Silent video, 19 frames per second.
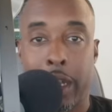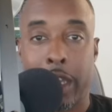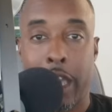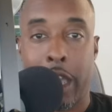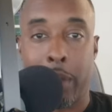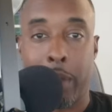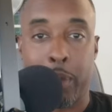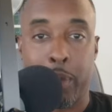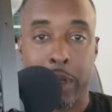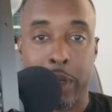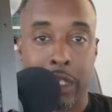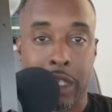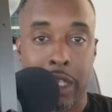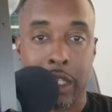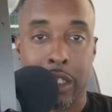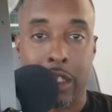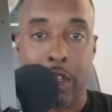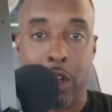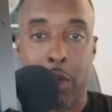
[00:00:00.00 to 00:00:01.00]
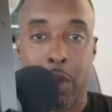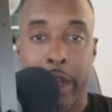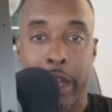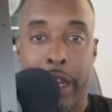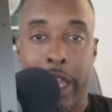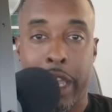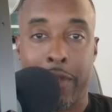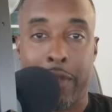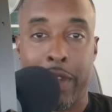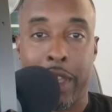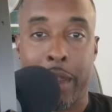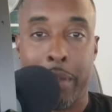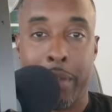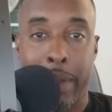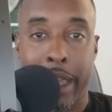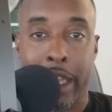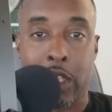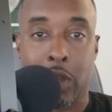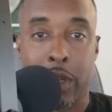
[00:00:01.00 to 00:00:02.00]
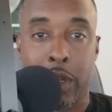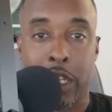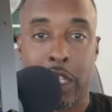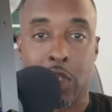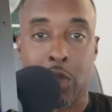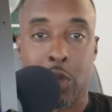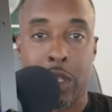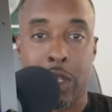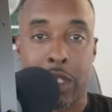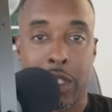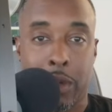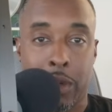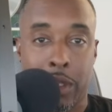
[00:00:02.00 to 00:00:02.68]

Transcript: camp and preseason. You don't want to have any major injuries.